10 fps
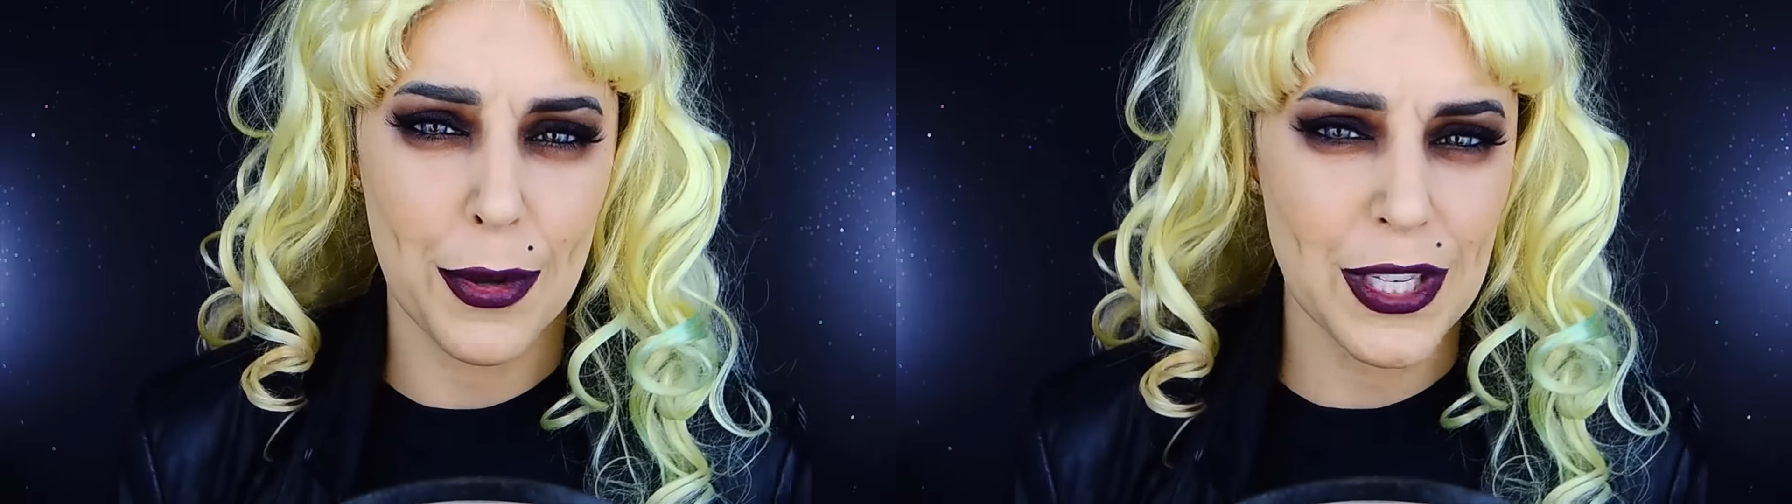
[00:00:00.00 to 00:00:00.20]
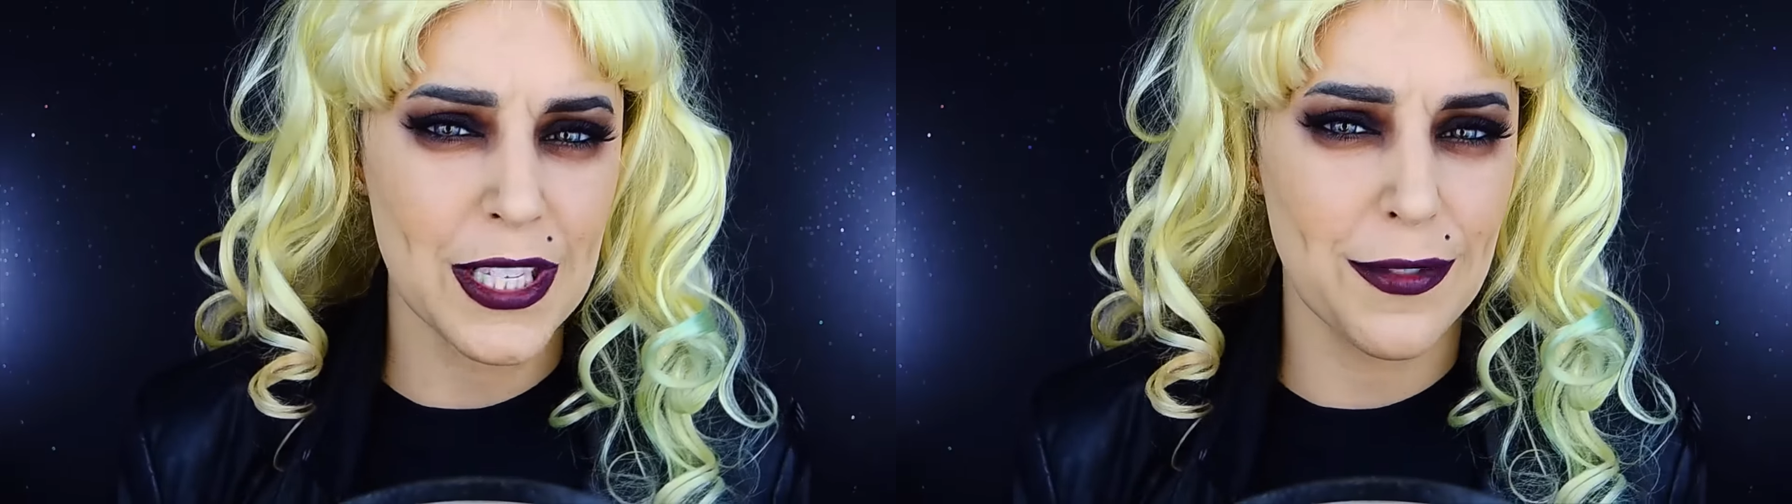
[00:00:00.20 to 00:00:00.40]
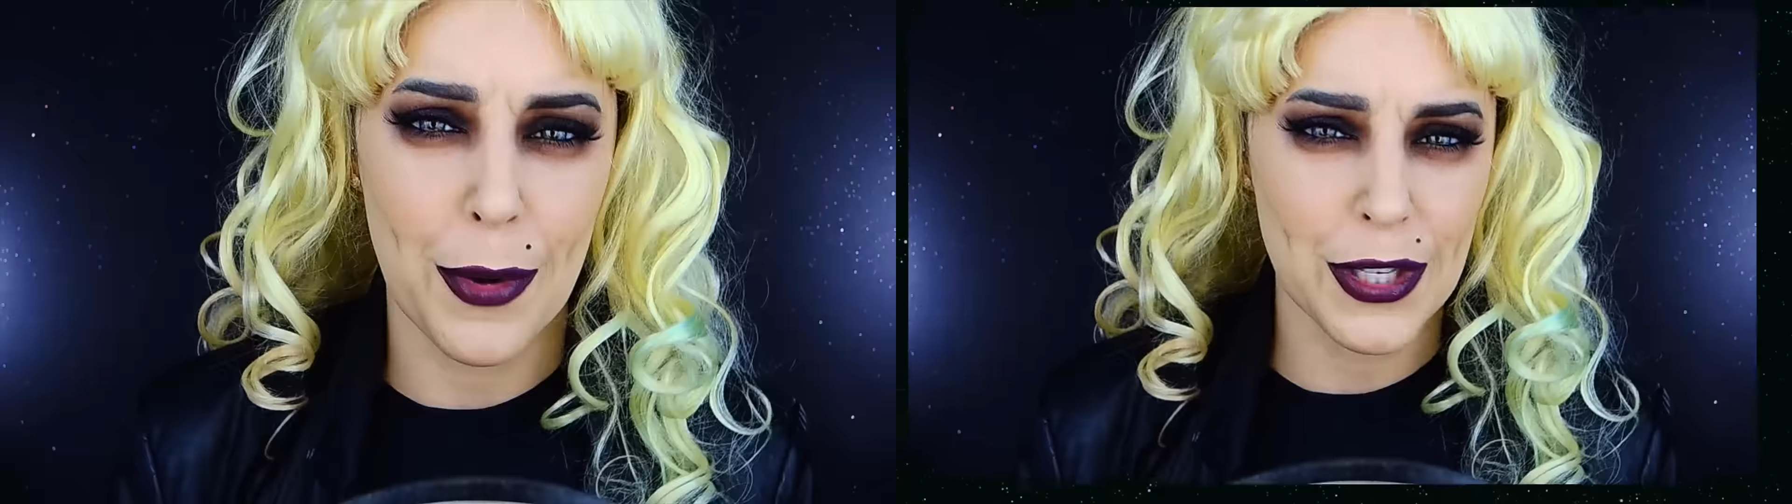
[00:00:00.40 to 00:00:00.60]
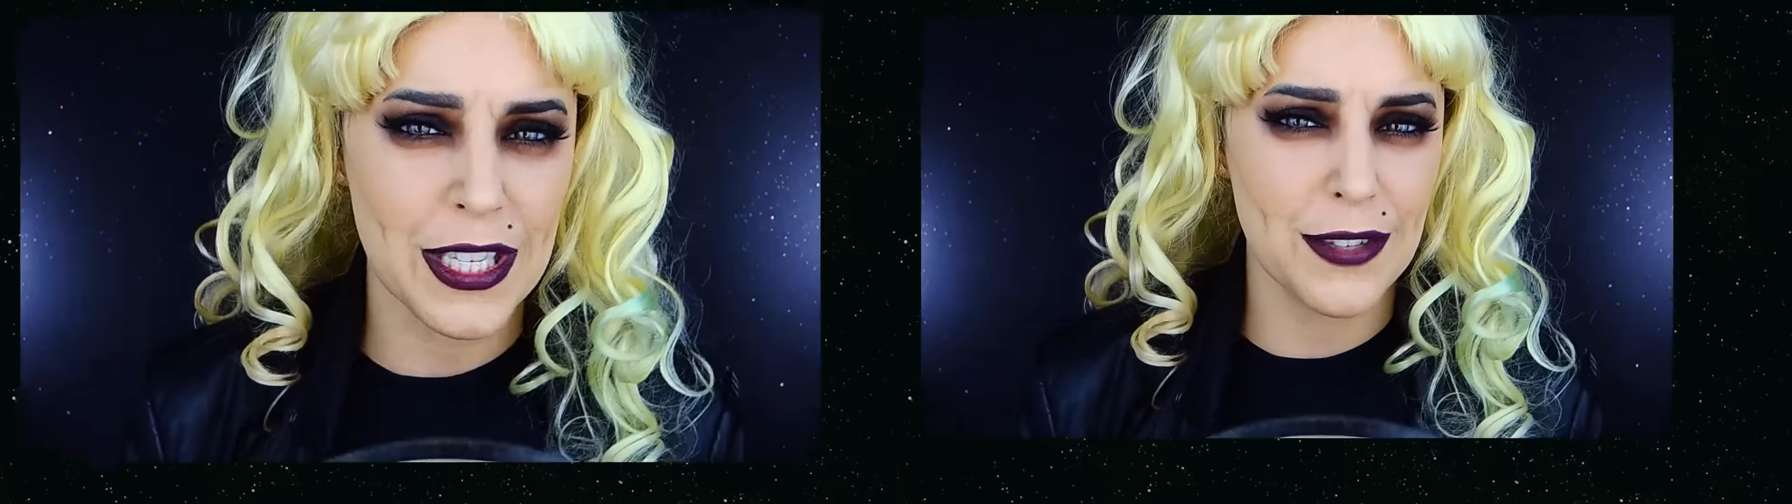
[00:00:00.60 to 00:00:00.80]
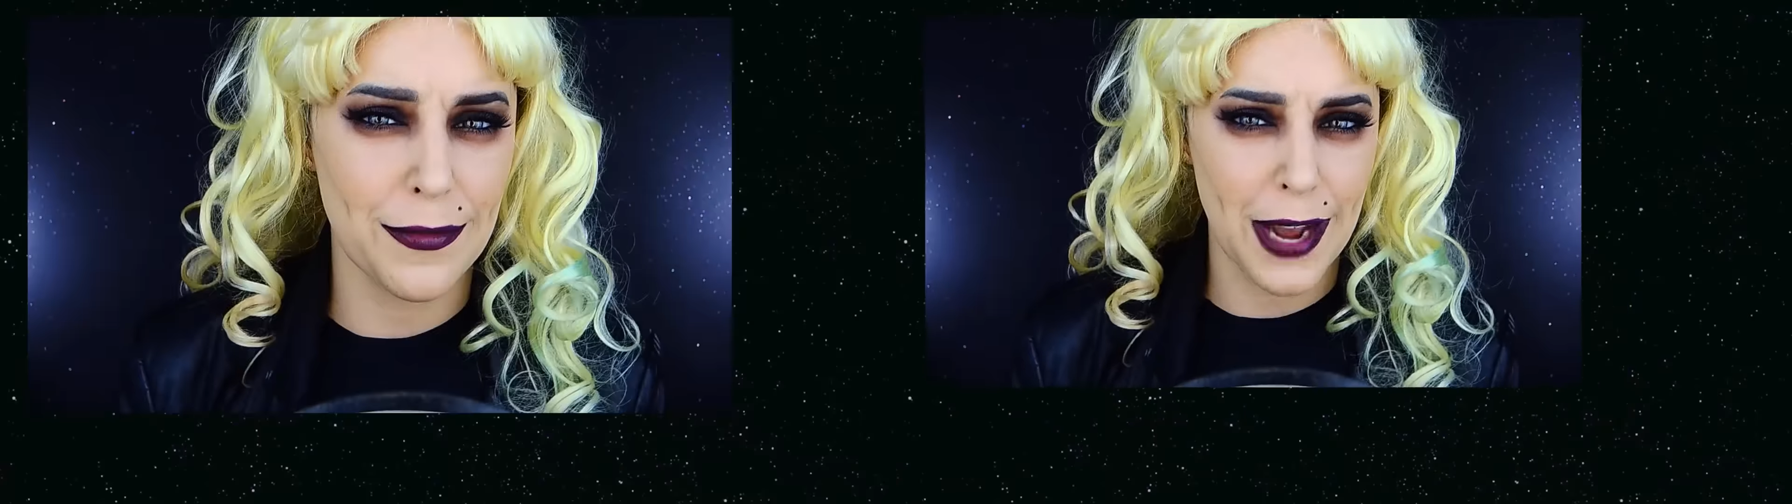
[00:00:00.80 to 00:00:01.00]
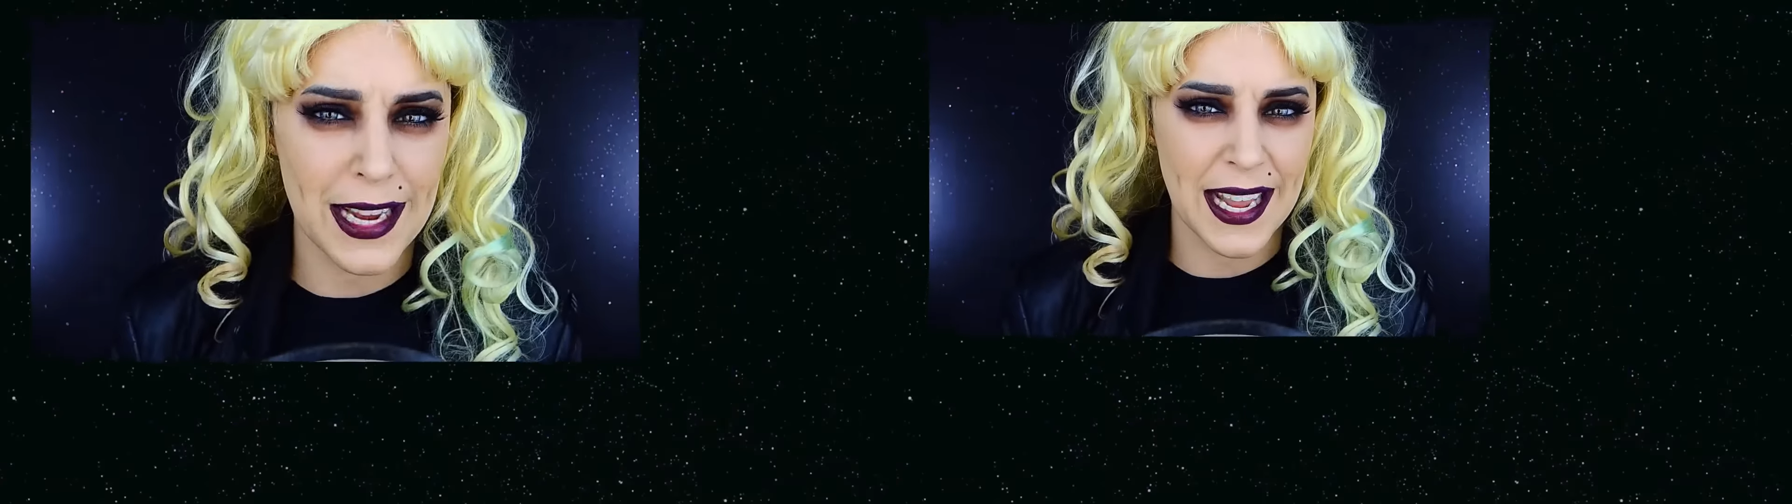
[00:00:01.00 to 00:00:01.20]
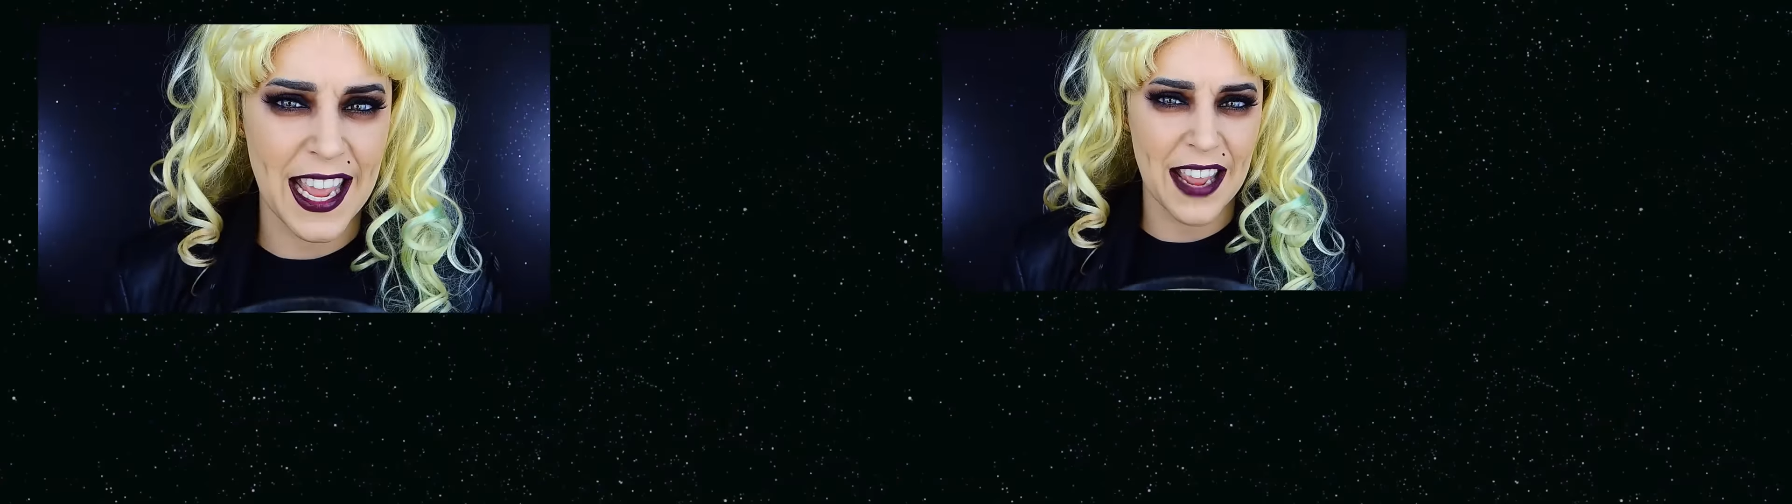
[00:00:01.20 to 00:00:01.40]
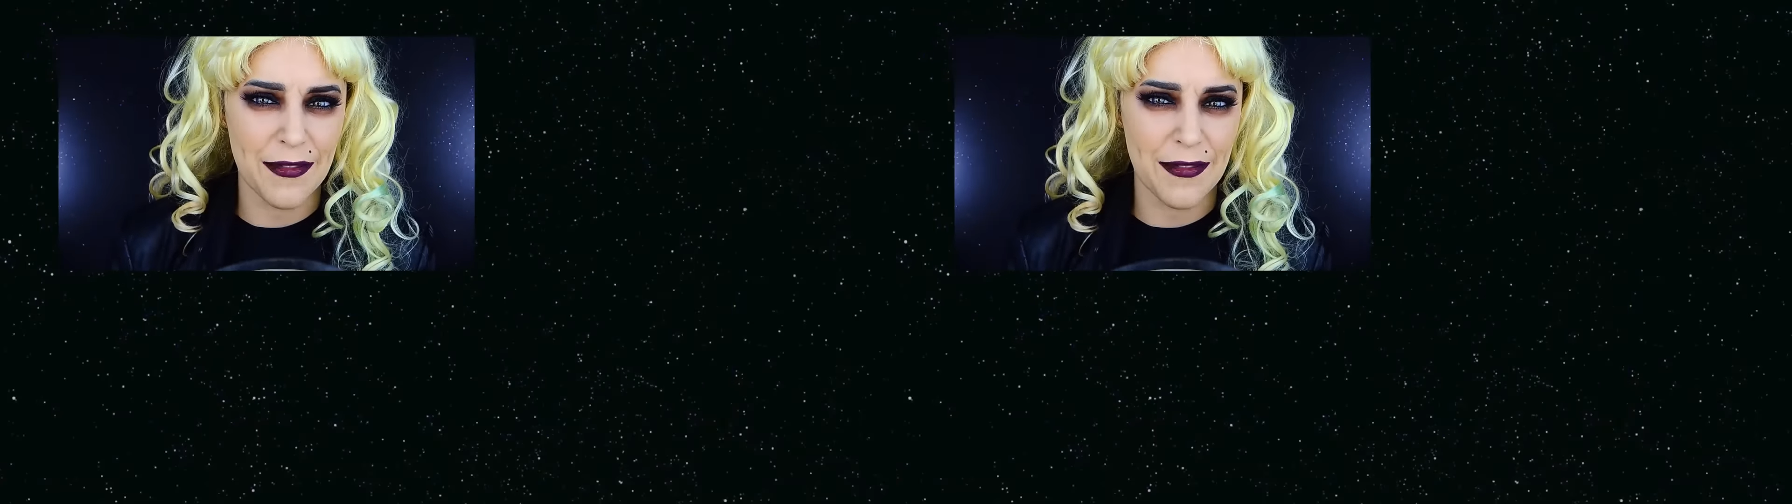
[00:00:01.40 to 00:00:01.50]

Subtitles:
Monday to Friday